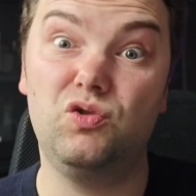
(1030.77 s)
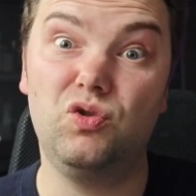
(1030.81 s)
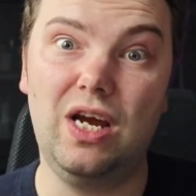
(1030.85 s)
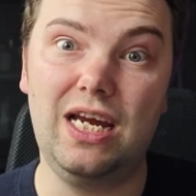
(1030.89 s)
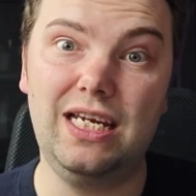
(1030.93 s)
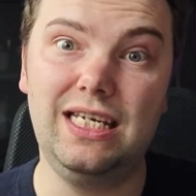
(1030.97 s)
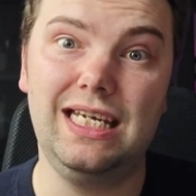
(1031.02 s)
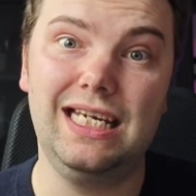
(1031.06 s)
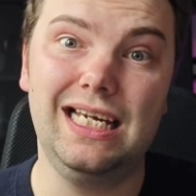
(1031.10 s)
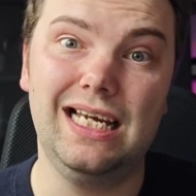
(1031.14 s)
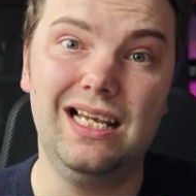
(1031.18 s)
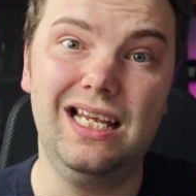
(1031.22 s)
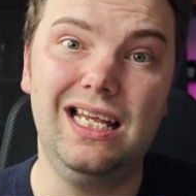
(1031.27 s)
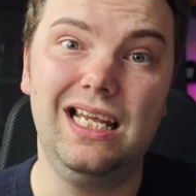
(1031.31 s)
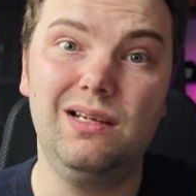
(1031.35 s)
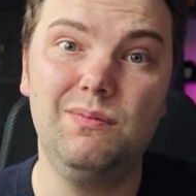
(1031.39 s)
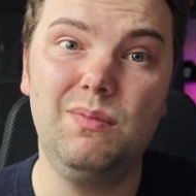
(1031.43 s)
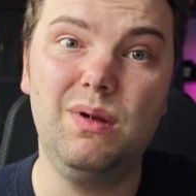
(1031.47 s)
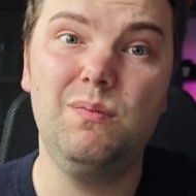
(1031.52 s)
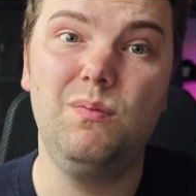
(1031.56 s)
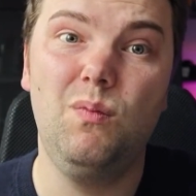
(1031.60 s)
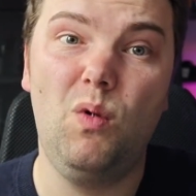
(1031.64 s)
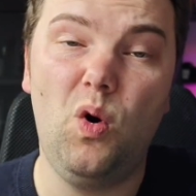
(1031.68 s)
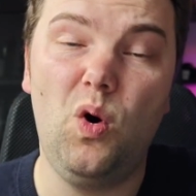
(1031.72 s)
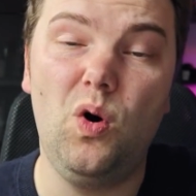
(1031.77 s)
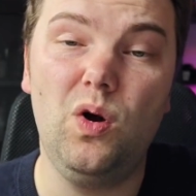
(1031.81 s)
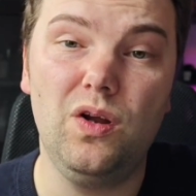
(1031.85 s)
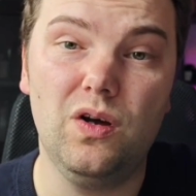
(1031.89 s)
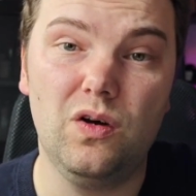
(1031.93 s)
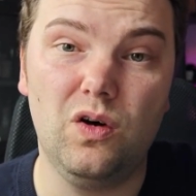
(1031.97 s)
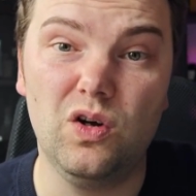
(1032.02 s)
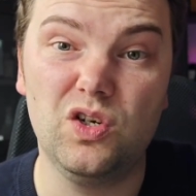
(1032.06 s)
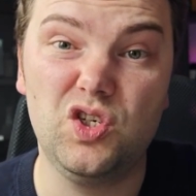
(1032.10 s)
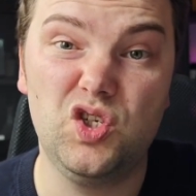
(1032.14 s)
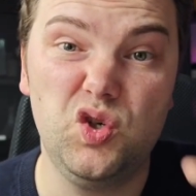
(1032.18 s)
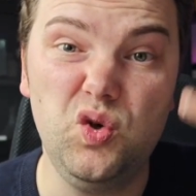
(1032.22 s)
creating a little bit more
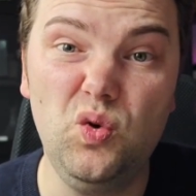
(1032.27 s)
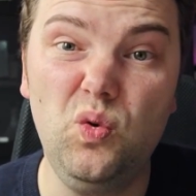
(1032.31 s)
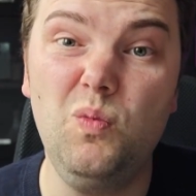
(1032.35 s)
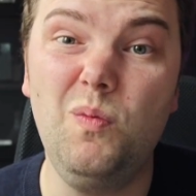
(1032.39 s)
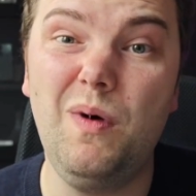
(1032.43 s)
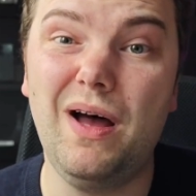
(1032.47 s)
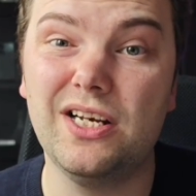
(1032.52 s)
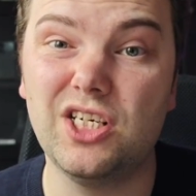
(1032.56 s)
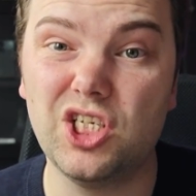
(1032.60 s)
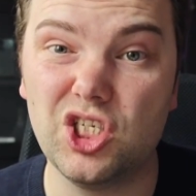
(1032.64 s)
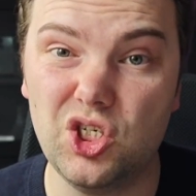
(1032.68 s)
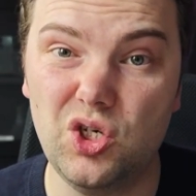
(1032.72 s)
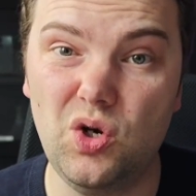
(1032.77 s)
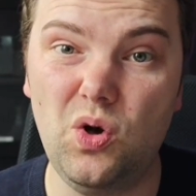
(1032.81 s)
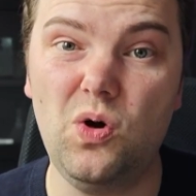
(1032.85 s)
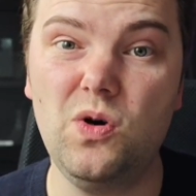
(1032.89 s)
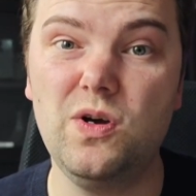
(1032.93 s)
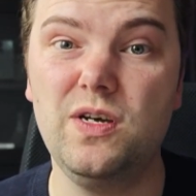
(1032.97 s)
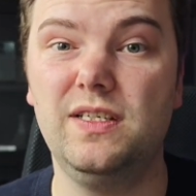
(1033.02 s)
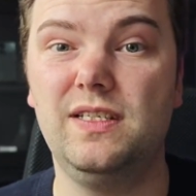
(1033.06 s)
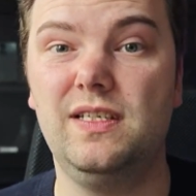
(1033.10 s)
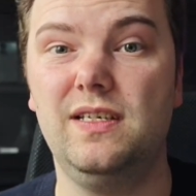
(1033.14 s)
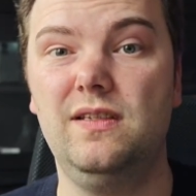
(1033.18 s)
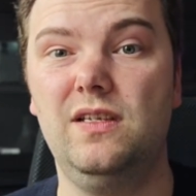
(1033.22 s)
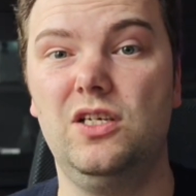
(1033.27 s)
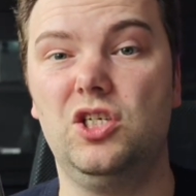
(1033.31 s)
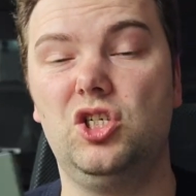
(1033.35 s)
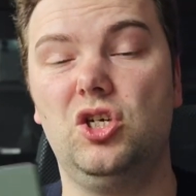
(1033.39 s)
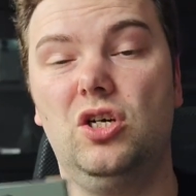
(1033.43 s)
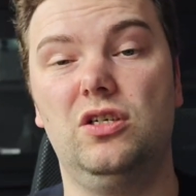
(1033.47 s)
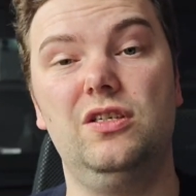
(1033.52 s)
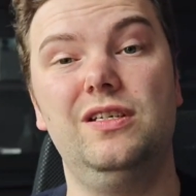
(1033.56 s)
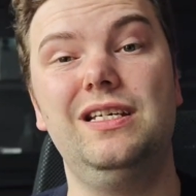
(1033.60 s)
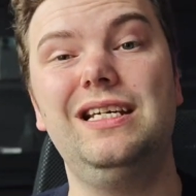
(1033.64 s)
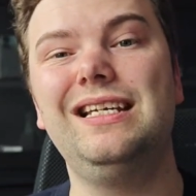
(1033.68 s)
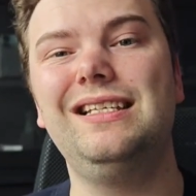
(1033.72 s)
or too much noise in the
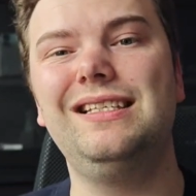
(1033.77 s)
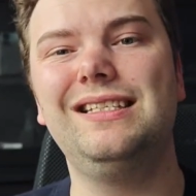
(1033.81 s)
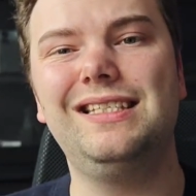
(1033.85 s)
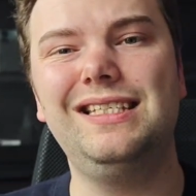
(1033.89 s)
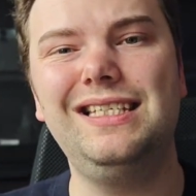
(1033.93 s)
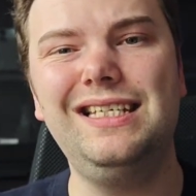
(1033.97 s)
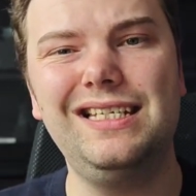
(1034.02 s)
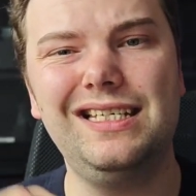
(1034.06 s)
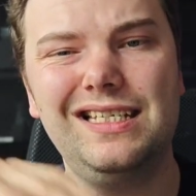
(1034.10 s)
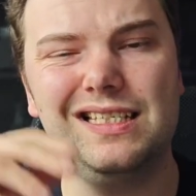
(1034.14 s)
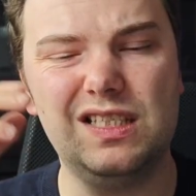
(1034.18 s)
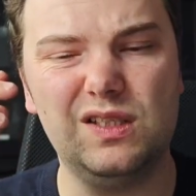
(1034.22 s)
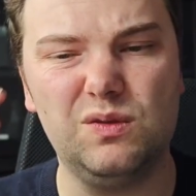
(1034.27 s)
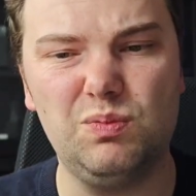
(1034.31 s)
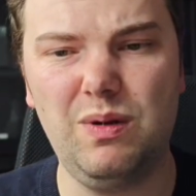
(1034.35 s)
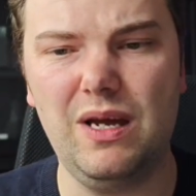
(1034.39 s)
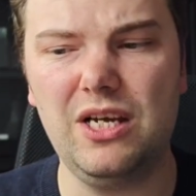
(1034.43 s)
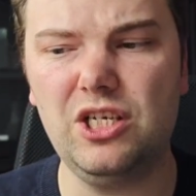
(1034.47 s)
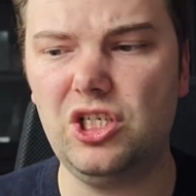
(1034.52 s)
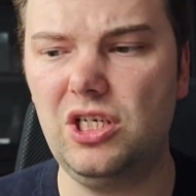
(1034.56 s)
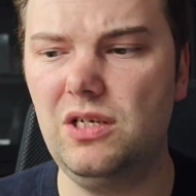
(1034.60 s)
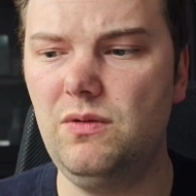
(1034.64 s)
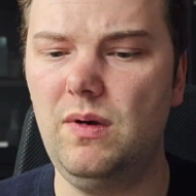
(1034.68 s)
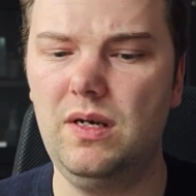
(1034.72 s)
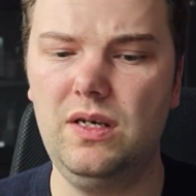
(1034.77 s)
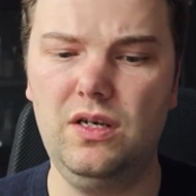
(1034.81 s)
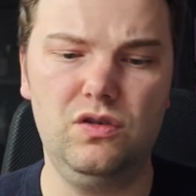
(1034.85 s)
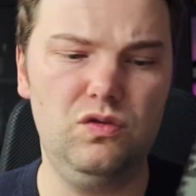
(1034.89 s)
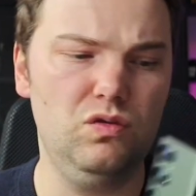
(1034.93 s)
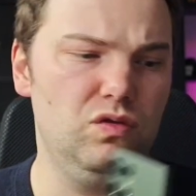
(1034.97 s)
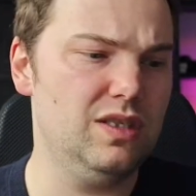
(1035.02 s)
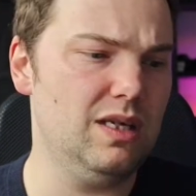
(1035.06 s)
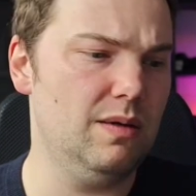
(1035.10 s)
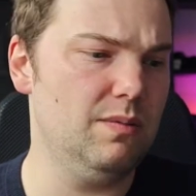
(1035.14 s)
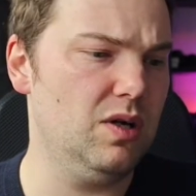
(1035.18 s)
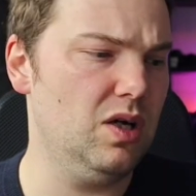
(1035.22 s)
shot. You can see it especially when you
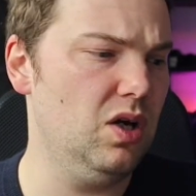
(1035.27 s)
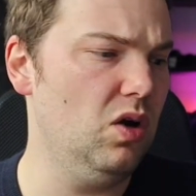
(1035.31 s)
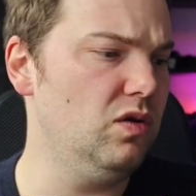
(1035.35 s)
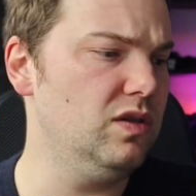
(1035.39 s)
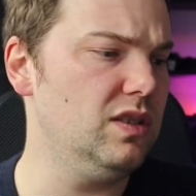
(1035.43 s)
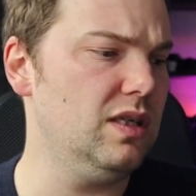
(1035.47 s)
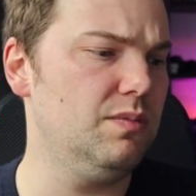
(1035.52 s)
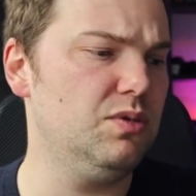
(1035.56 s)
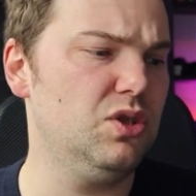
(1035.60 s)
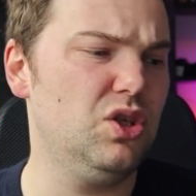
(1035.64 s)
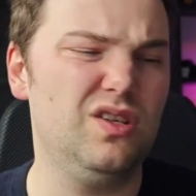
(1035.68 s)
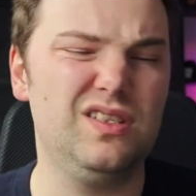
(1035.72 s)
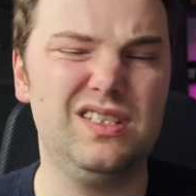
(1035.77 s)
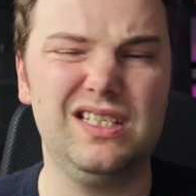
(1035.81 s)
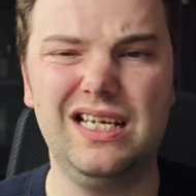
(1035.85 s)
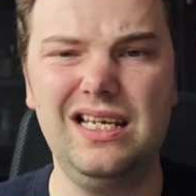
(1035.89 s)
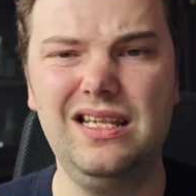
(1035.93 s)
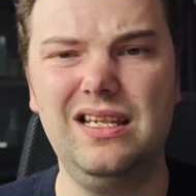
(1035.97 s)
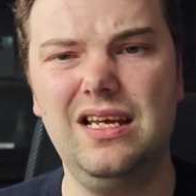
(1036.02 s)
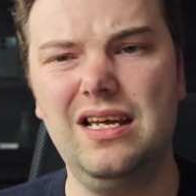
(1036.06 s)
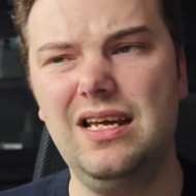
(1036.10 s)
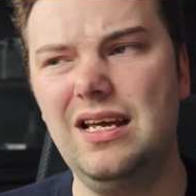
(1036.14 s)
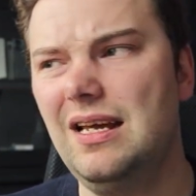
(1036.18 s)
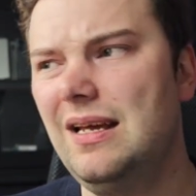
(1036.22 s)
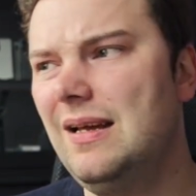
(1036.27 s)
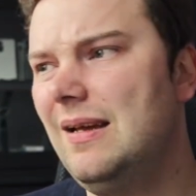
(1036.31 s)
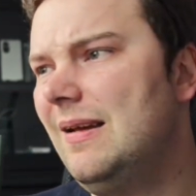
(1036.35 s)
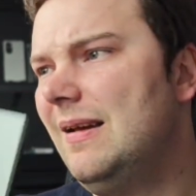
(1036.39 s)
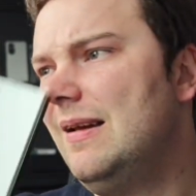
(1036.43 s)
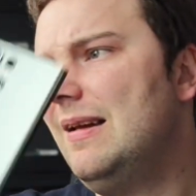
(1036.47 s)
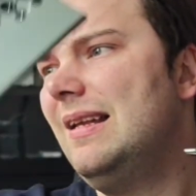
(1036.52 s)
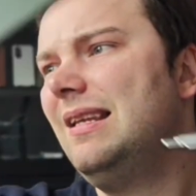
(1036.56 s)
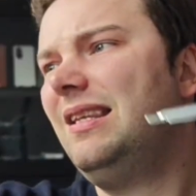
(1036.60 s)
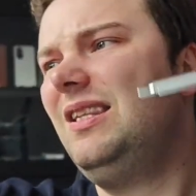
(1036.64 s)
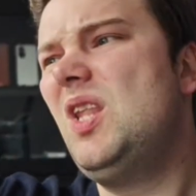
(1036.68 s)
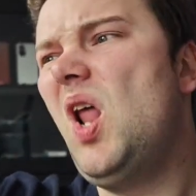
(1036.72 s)
do some close-up shots in
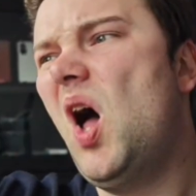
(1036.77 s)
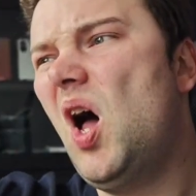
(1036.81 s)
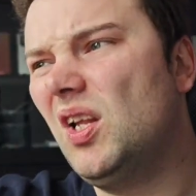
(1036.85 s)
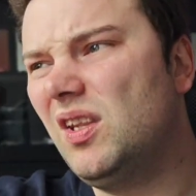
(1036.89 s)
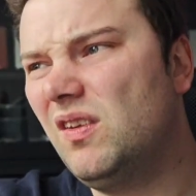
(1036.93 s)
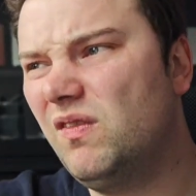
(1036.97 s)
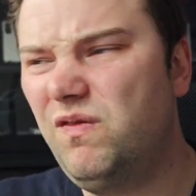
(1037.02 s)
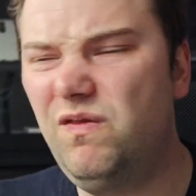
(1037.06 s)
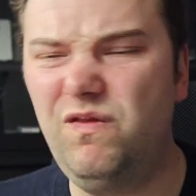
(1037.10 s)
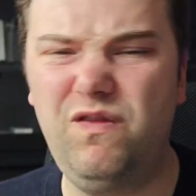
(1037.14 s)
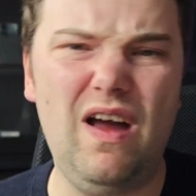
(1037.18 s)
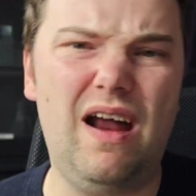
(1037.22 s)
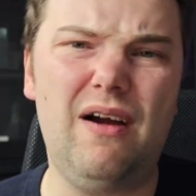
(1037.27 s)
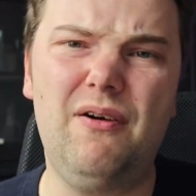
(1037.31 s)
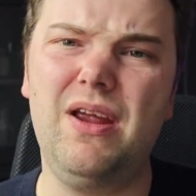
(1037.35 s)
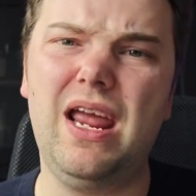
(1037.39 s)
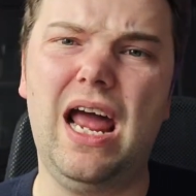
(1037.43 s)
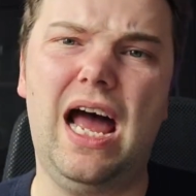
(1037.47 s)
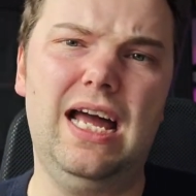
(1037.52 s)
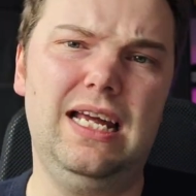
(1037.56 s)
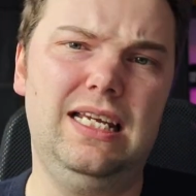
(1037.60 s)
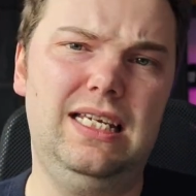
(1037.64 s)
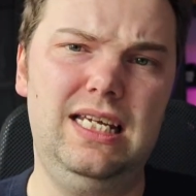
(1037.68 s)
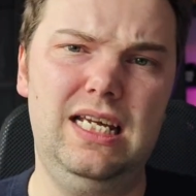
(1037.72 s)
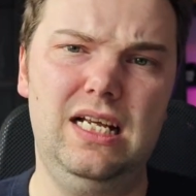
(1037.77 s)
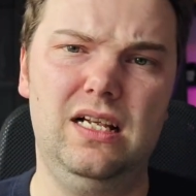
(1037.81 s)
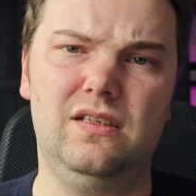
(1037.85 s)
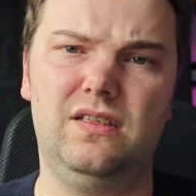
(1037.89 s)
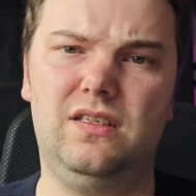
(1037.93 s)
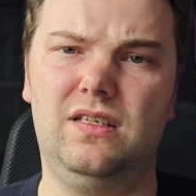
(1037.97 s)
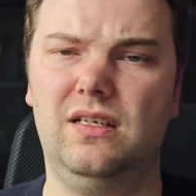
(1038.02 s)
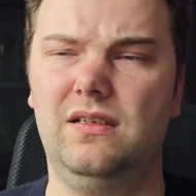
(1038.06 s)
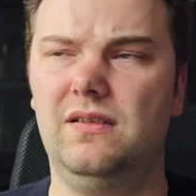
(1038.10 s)
not very ideal